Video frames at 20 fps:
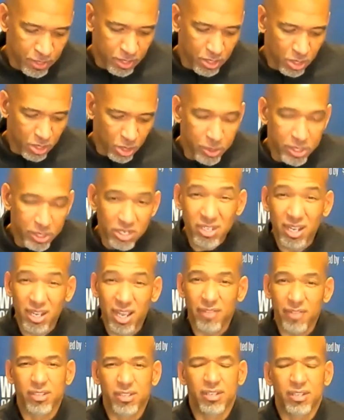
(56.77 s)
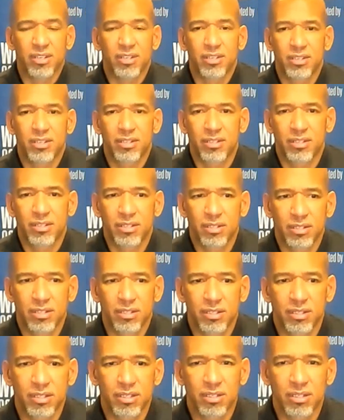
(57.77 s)
you know, we just have to,
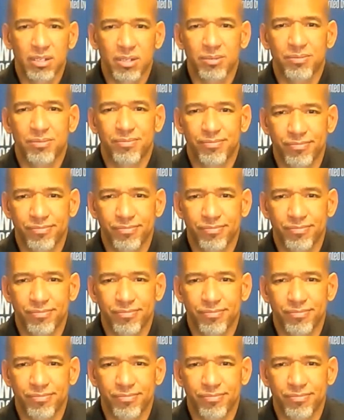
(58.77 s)
you know,